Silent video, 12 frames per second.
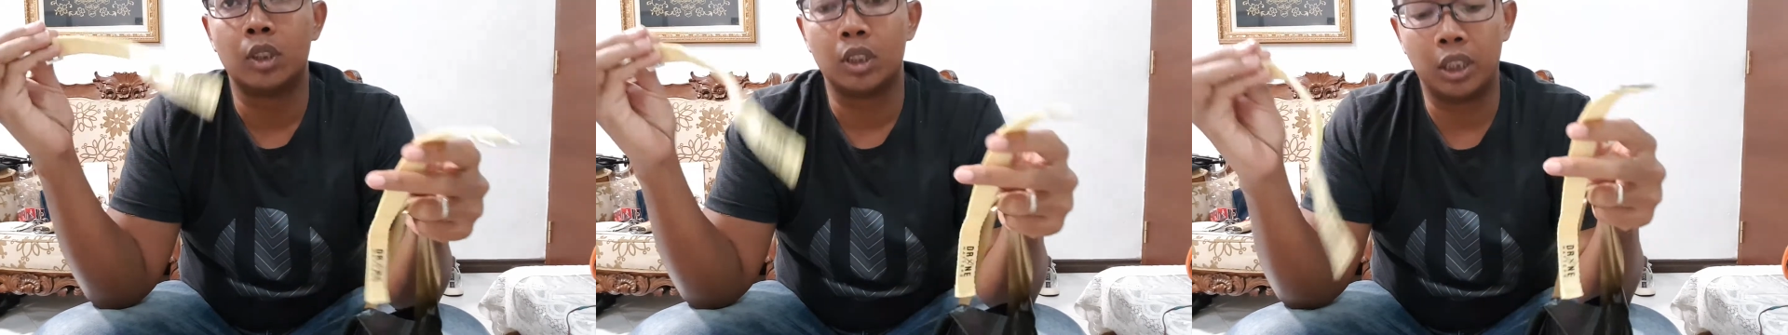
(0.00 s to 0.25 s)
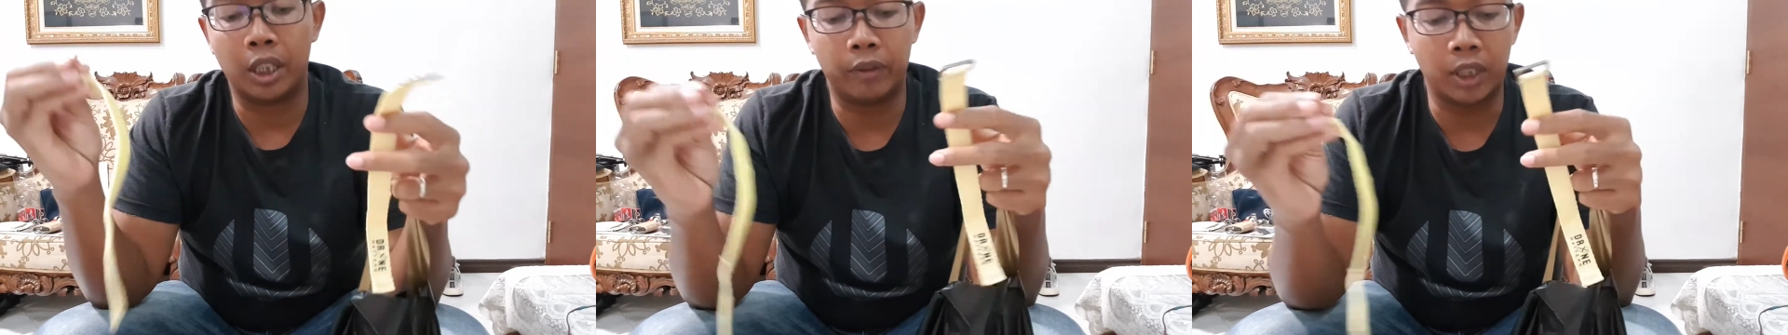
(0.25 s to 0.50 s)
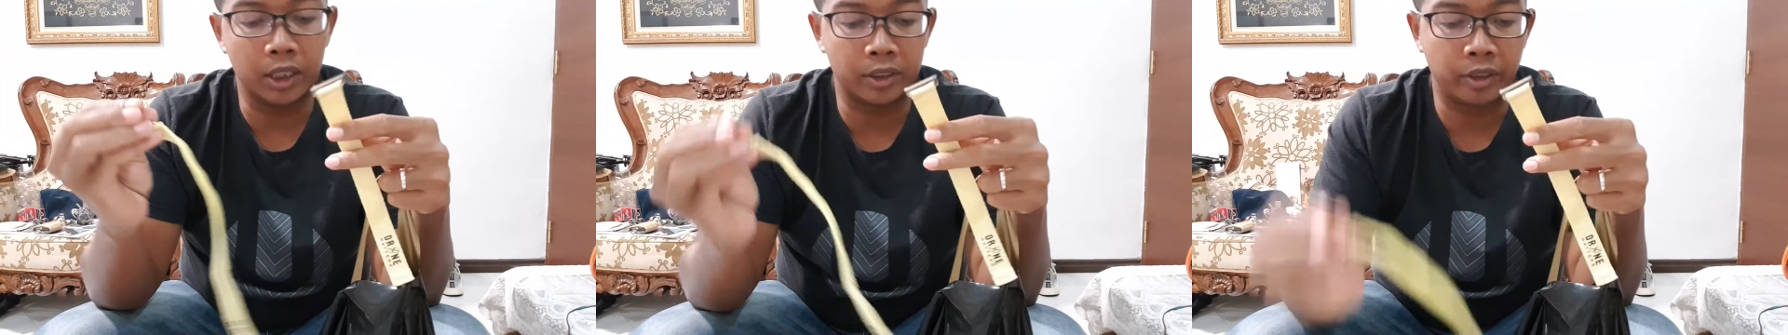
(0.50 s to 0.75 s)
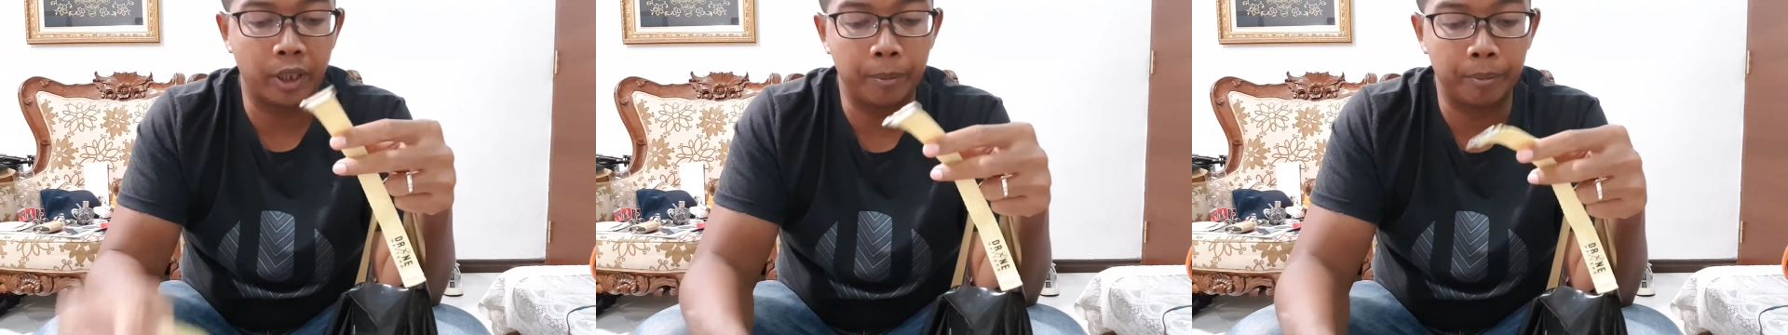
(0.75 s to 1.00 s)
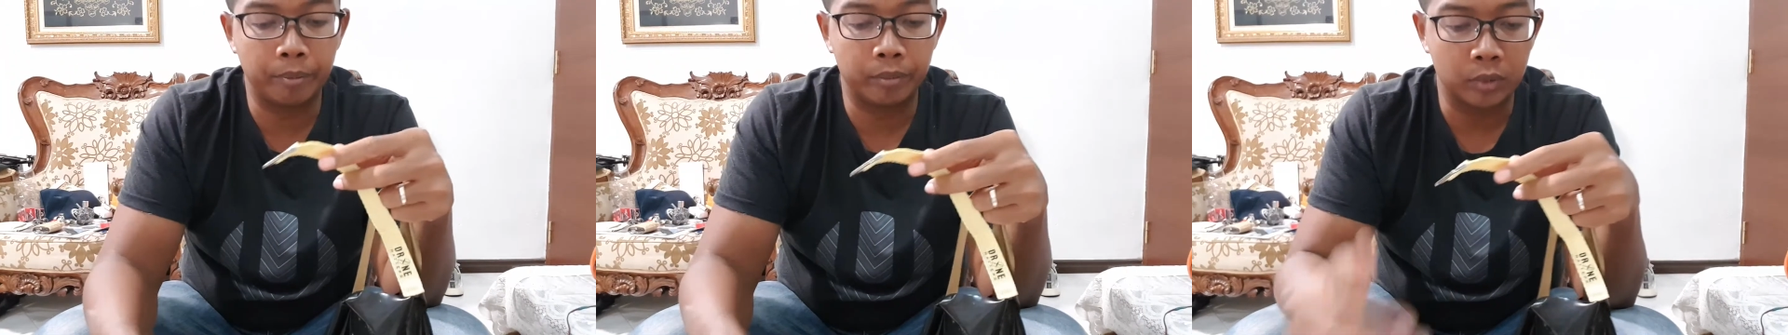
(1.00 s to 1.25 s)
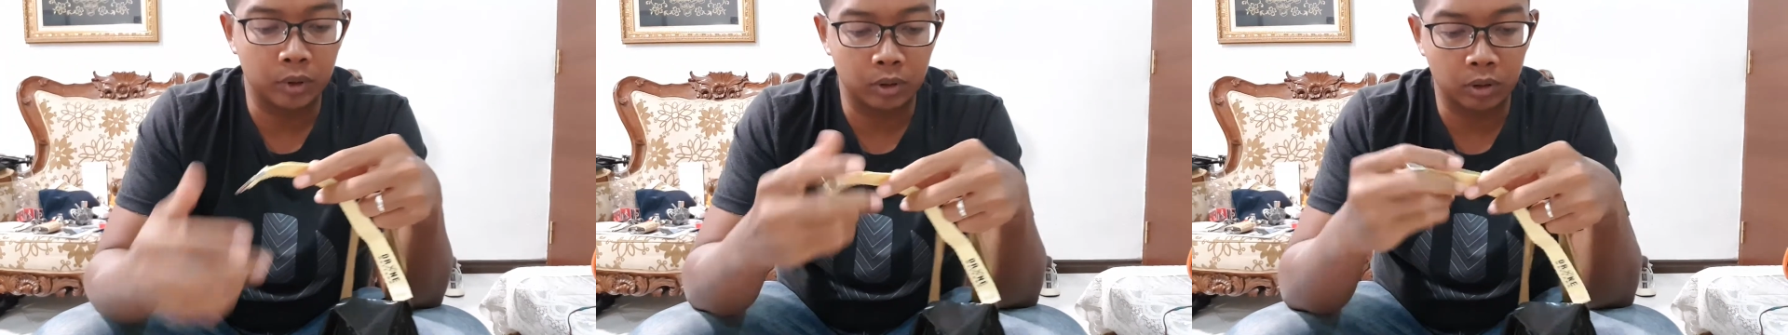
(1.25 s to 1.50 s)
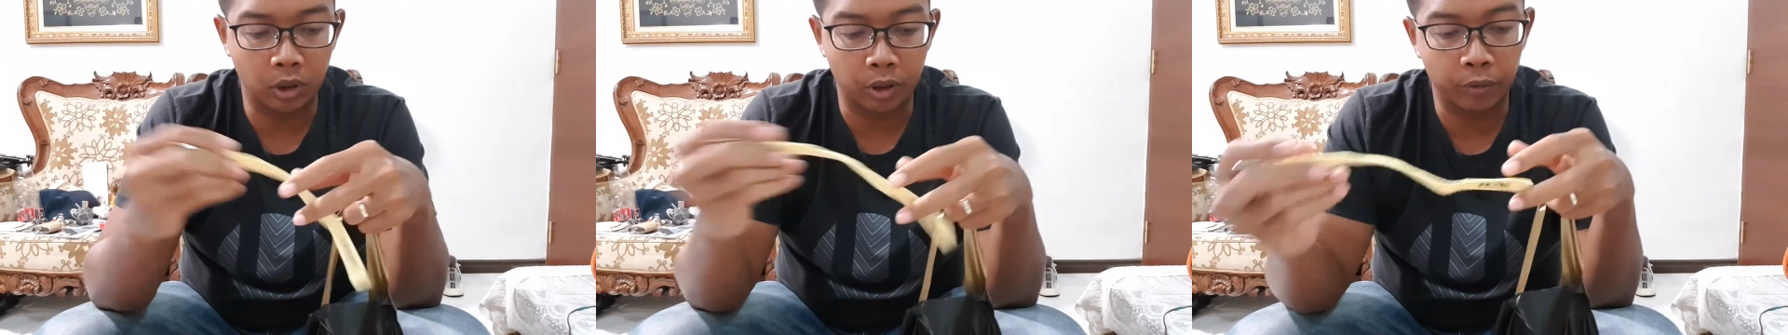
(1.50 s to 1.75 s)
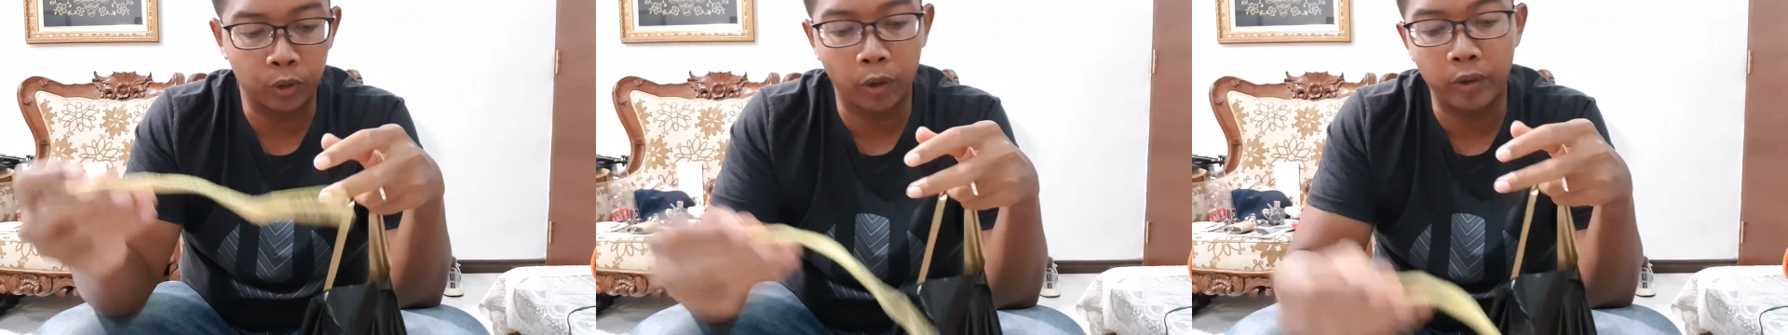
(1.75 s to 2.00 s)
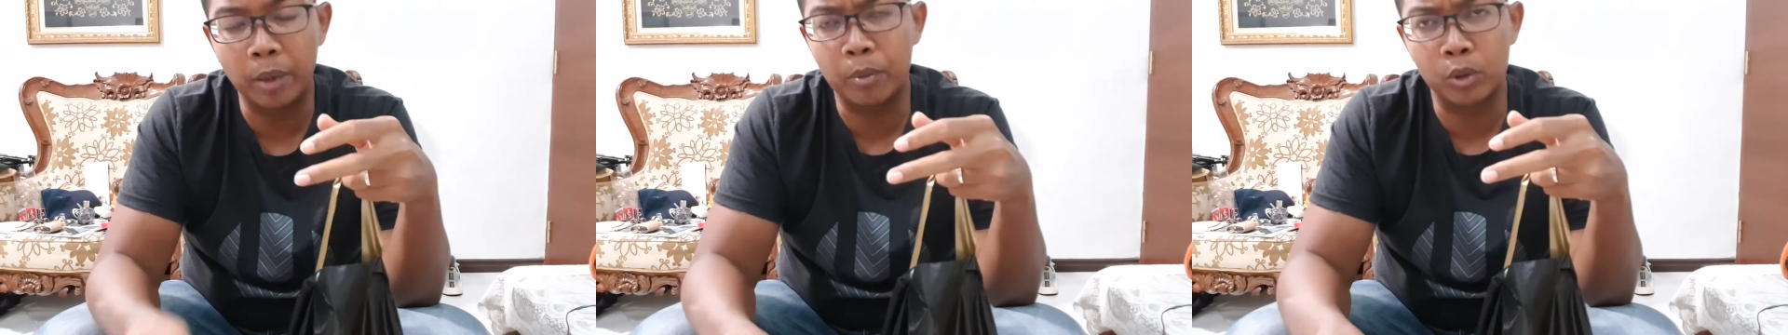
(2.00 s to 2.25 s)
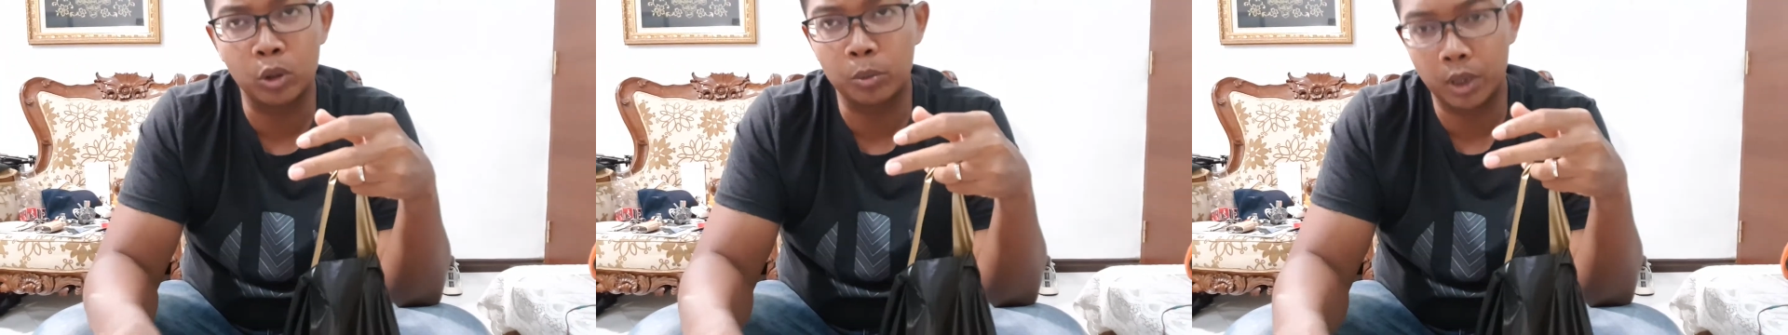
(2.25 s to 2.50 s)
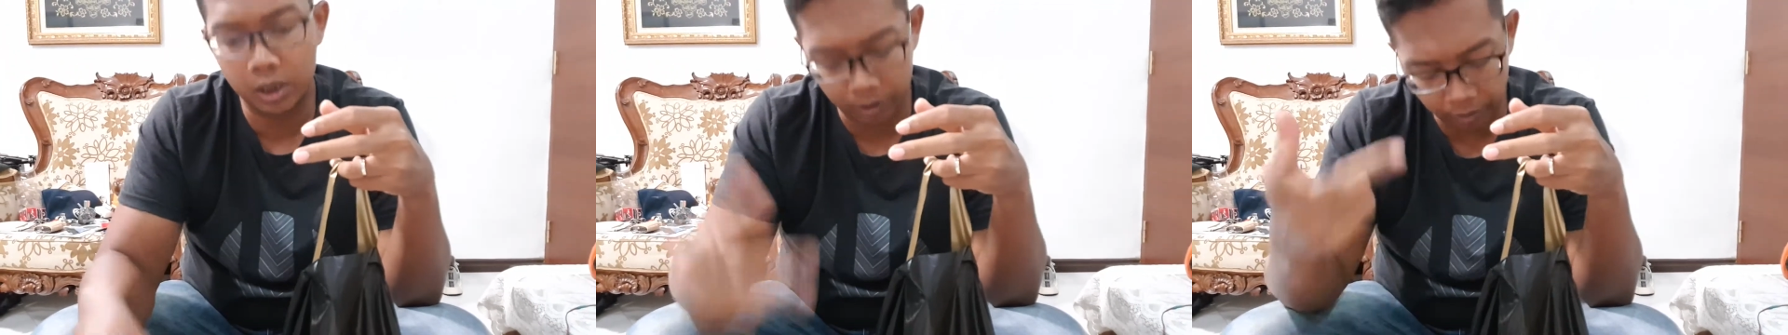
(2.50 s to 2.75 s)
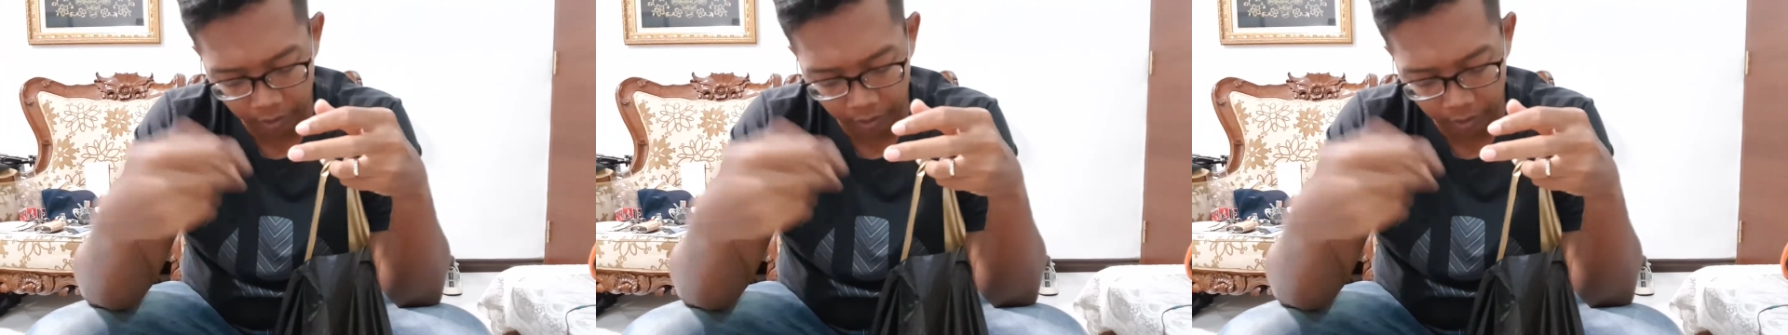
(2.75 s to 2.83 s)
Kevlar strap. Got a few of them also because